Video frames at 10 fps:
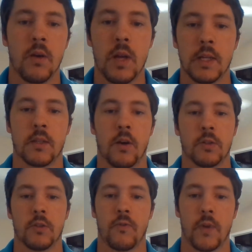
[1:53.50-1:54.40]
is
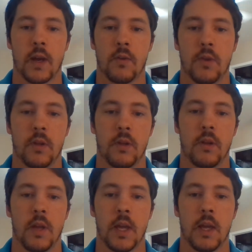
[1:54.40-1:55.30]
also found
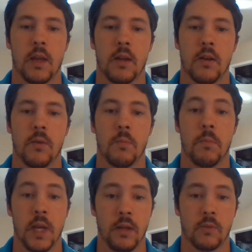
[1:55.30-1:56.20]
in
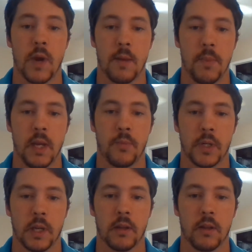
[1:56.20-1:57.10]
meat, red meat
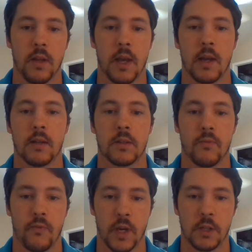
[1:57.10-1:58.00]
particularly, and
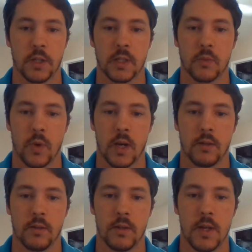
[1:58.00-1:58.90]
some fish as
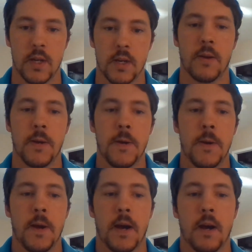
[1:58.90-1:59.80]
well.
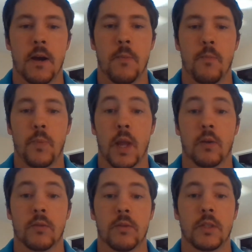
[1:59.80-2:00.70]

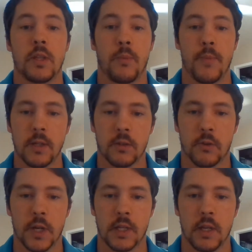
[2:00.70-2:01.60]
Now, supplemental
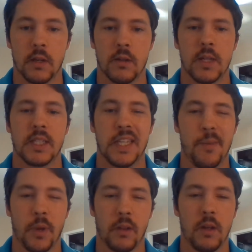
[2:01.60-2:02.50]
creatine,
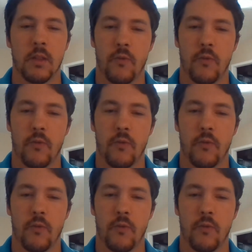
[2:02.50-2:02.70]
typically in